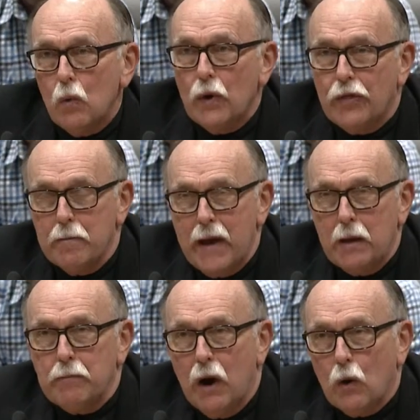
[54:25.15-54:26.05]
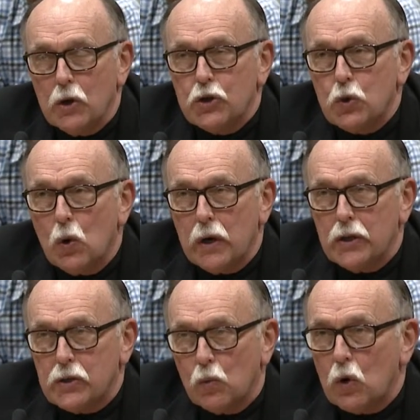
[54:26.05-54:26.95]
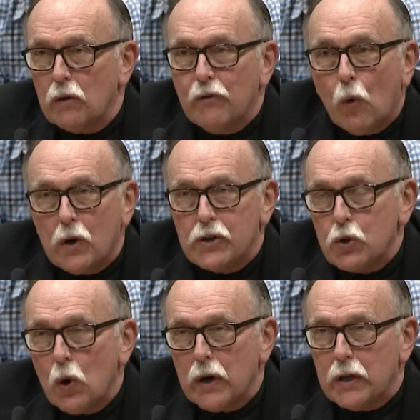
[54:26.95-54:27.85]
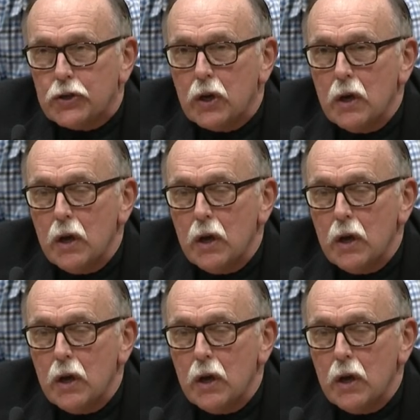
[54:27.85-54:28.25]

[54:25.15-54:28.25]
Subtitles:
with the manpower shortage, the workforce shortage,